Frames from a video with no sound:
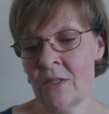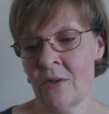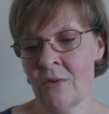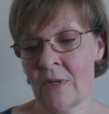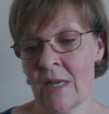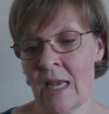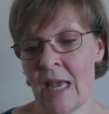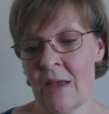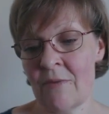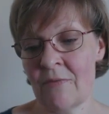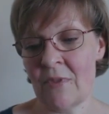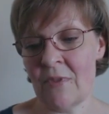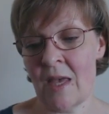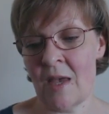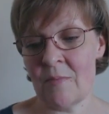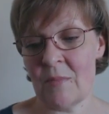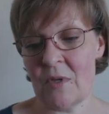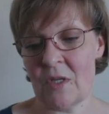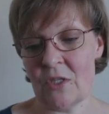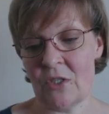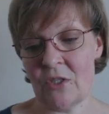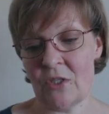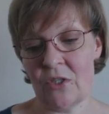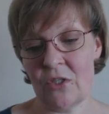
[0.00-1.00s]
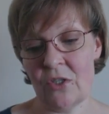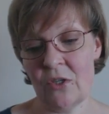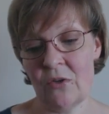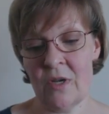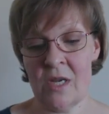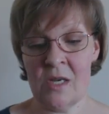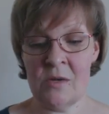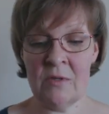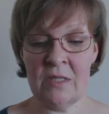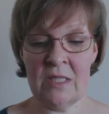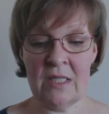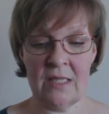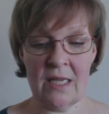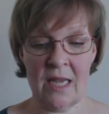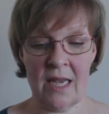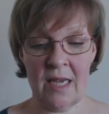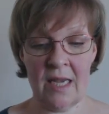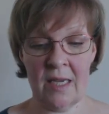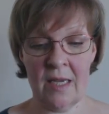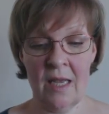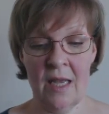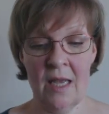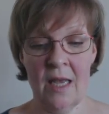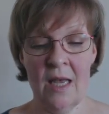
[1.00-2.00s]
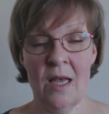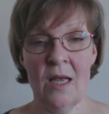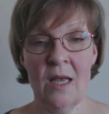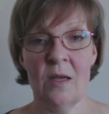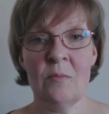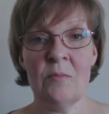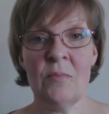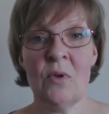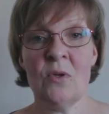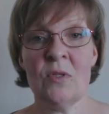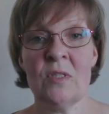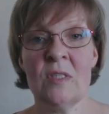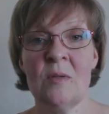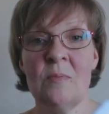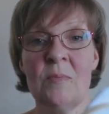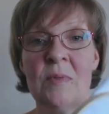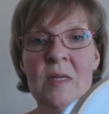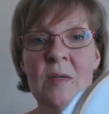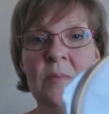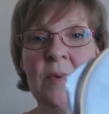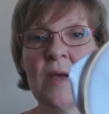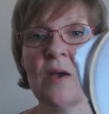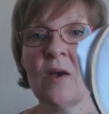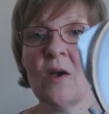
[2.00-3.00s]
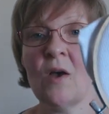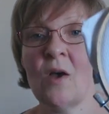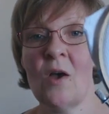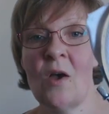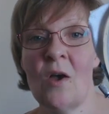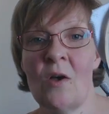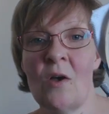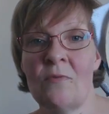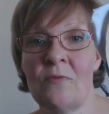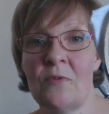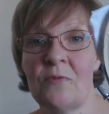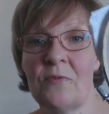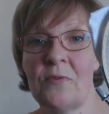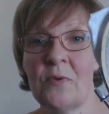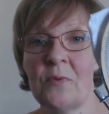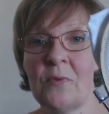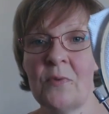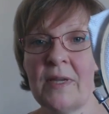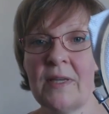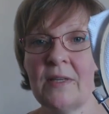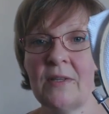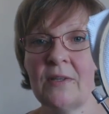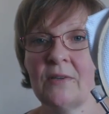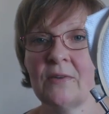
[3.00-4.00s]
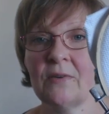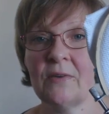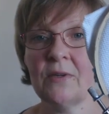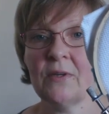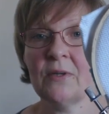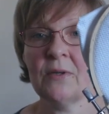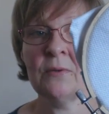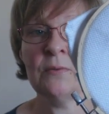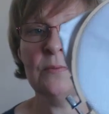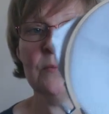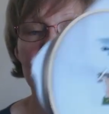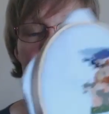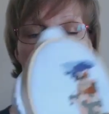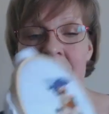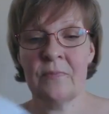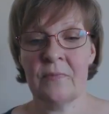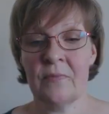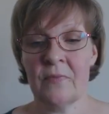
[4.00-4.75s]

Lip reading: I don't have that much to do. I would say I'm possibly about half of the way through.